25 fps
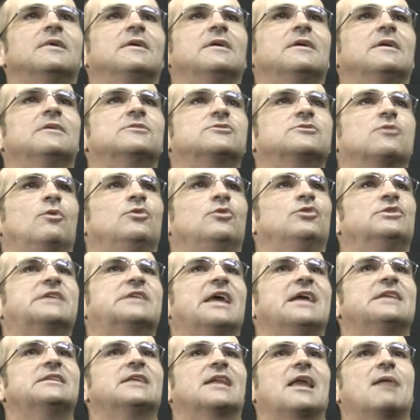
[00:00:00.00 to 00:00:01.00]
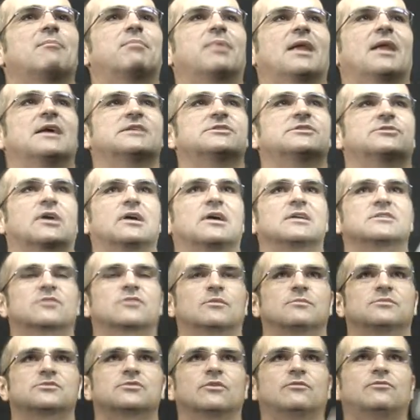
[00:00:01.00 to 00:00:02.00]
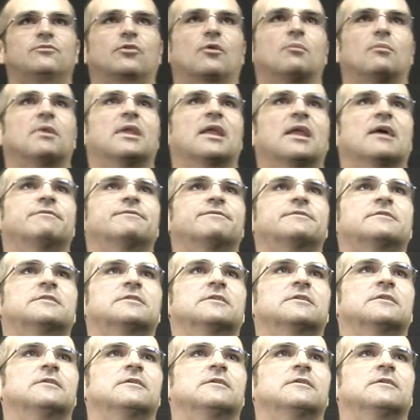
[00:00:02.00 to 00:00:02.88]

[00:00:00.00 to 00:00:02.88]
So when you take the Laplace transform, so from left